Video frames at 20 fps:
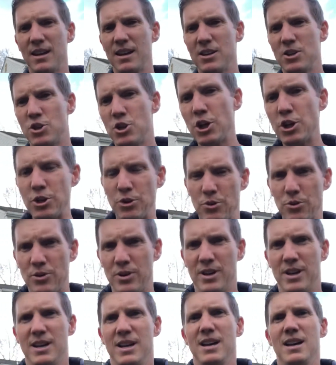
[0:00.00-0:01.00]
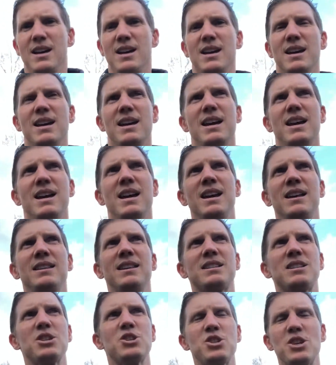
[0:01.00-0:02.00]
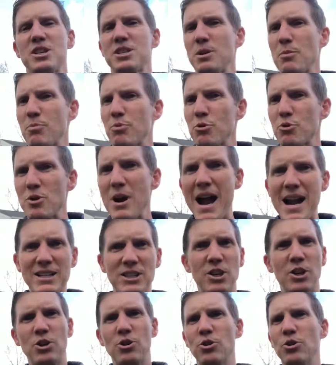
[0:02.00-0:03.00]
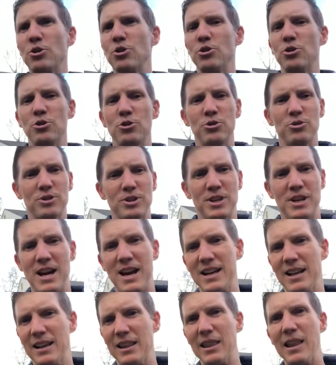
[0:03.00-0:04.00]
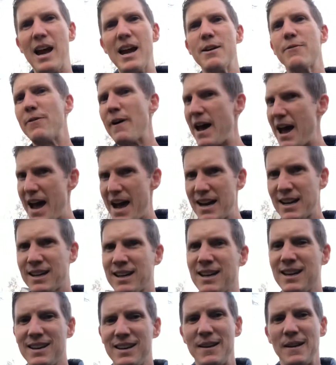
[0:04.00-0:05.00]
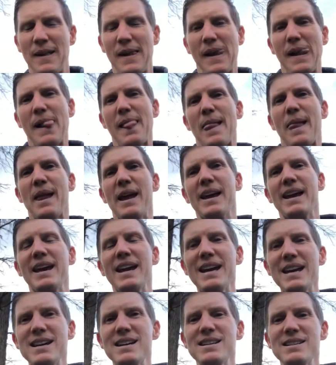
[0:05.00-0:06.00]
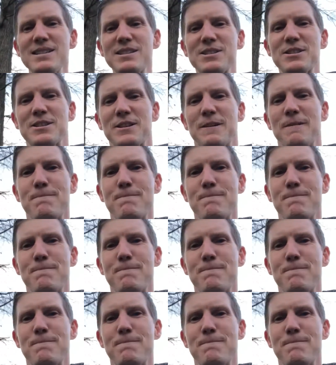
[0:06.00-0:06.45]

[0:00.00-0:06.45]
do, and this is just a practical kind of life hack, is